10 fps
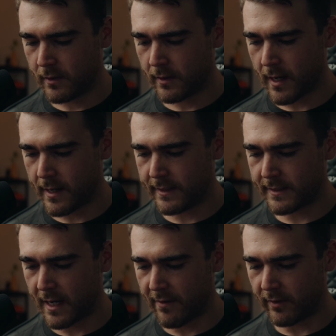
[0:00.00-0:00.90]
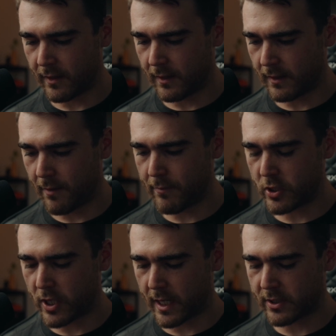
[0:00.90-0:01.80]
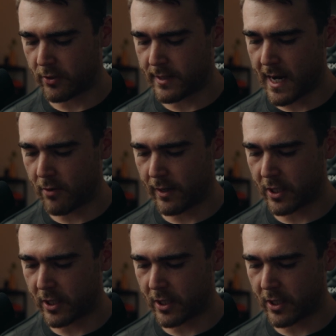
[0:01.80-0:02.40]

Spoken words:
Okay, he's going to have Lumberjack. So now we're